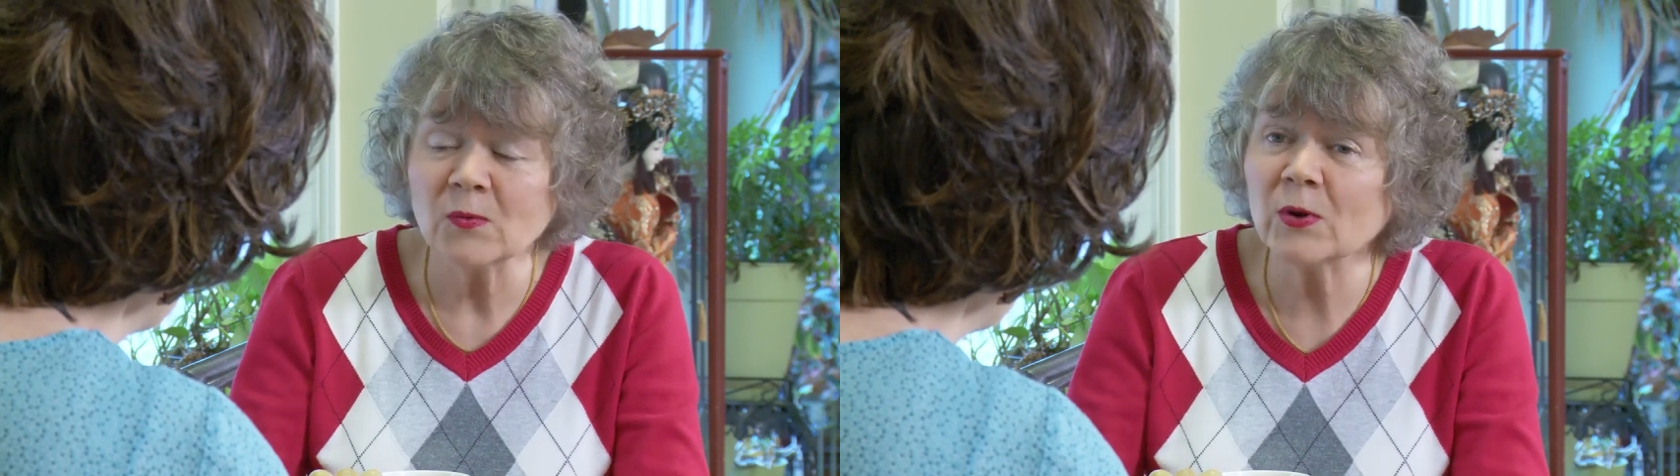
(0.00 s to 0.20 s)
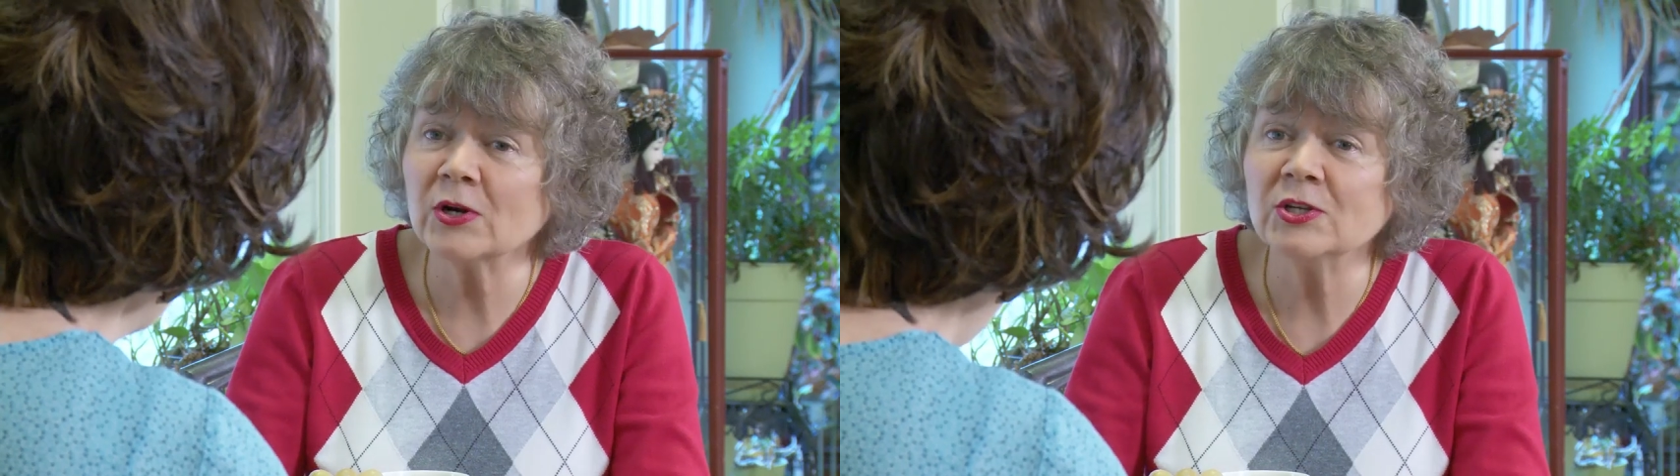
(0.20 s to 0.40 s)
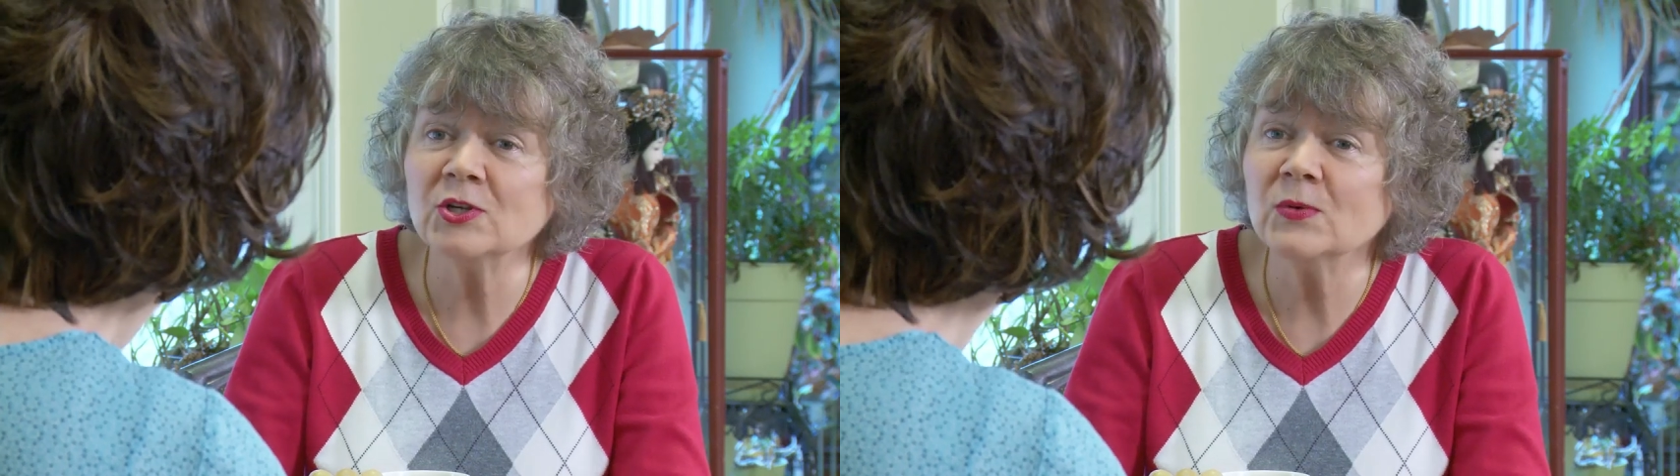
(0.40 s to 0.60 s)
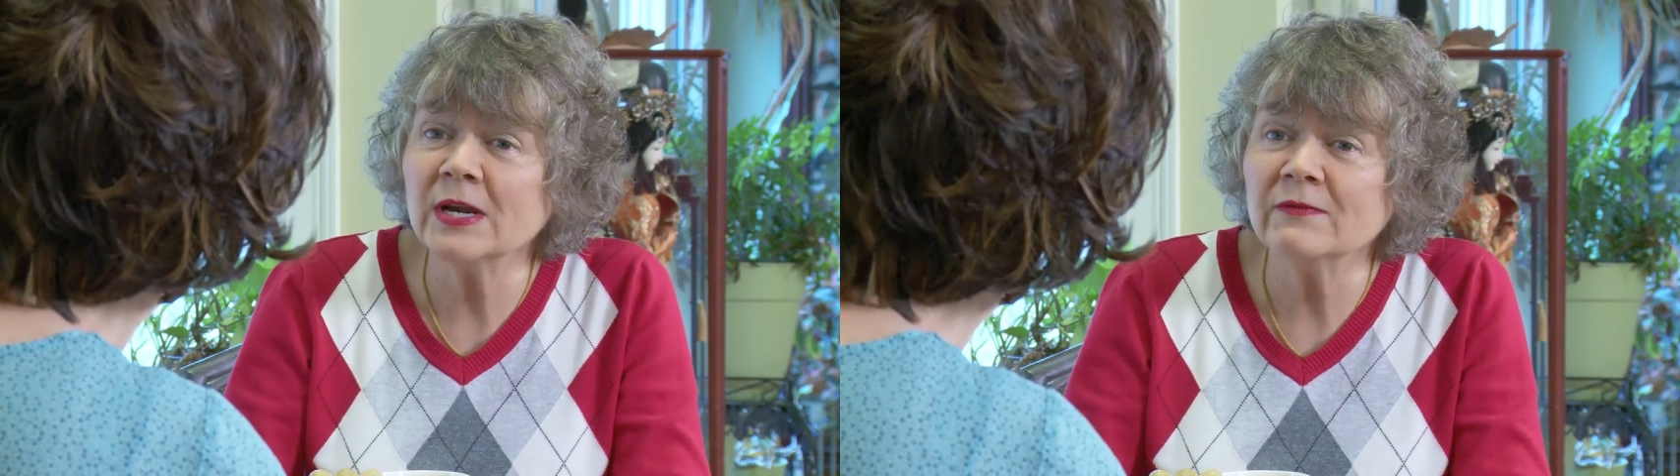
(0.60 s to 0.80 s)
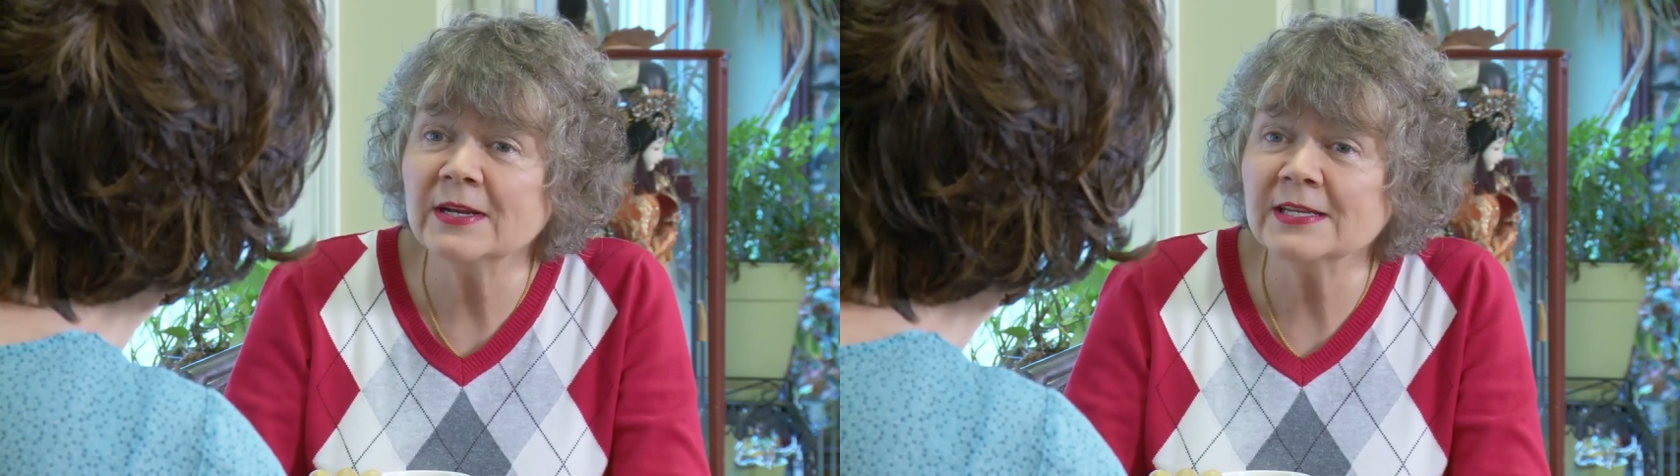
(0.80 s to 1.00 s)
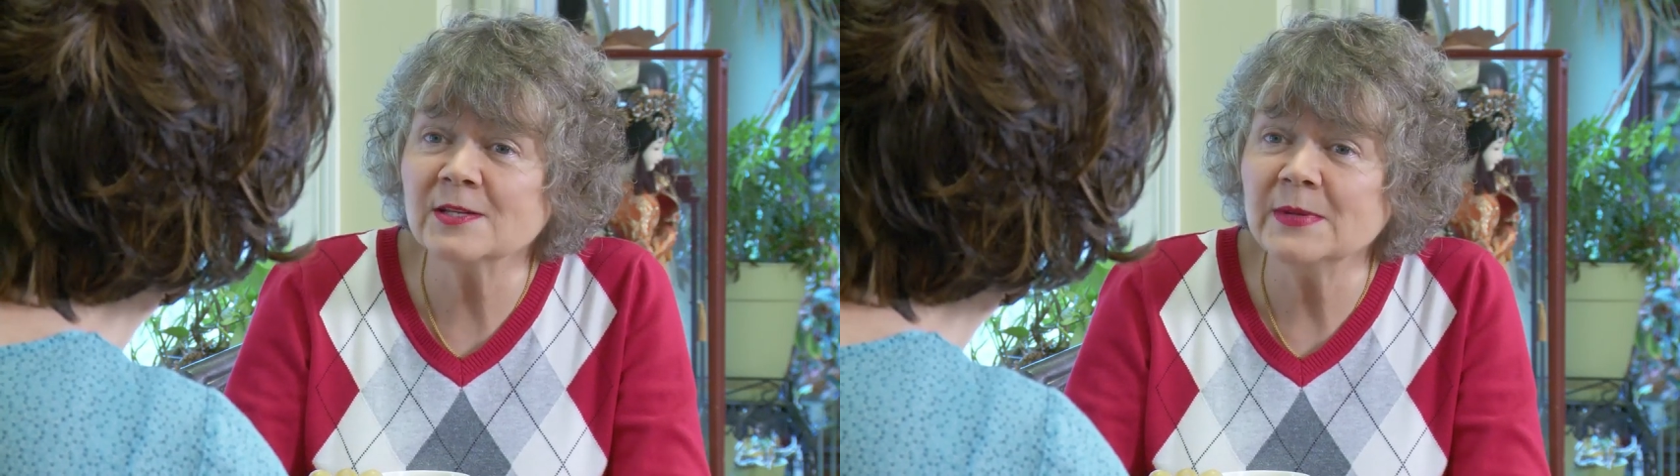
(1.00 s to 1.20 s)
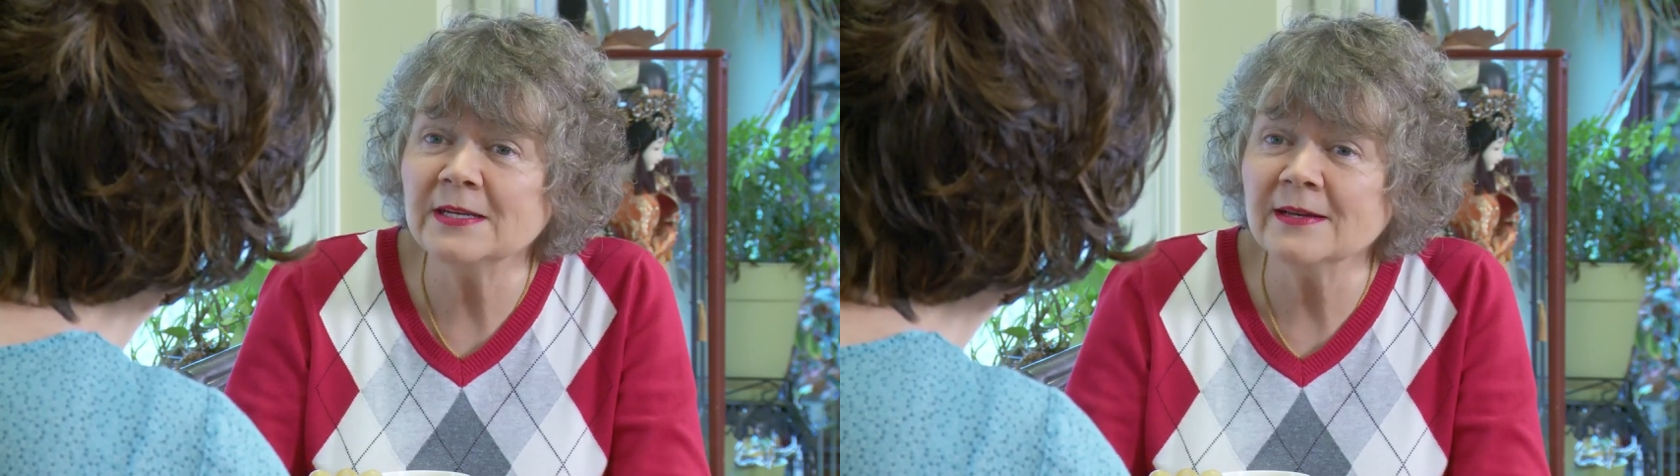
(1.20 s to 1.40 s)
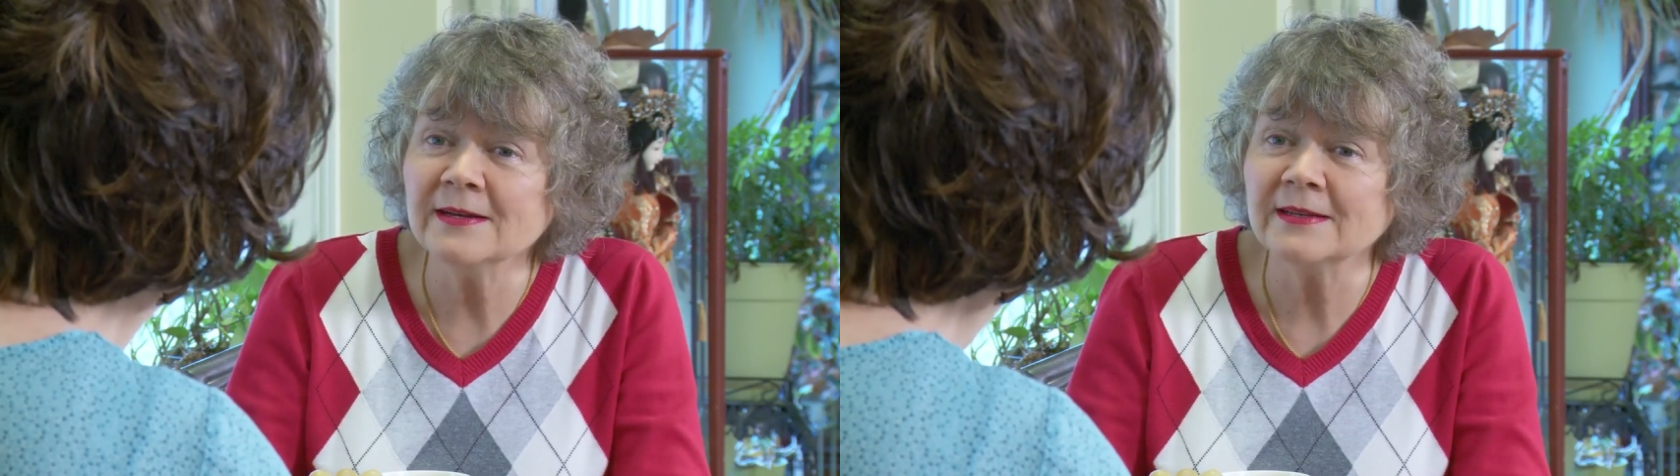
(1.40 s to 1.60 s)
we're going to do whatever needs to be
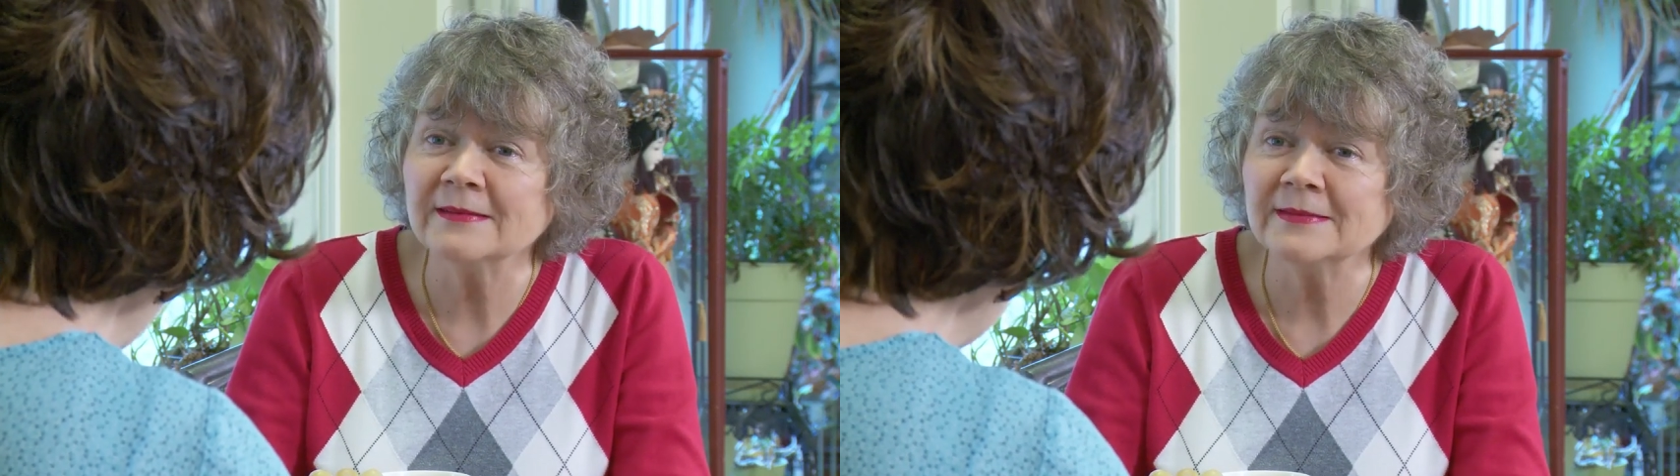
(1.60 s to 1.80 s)
done.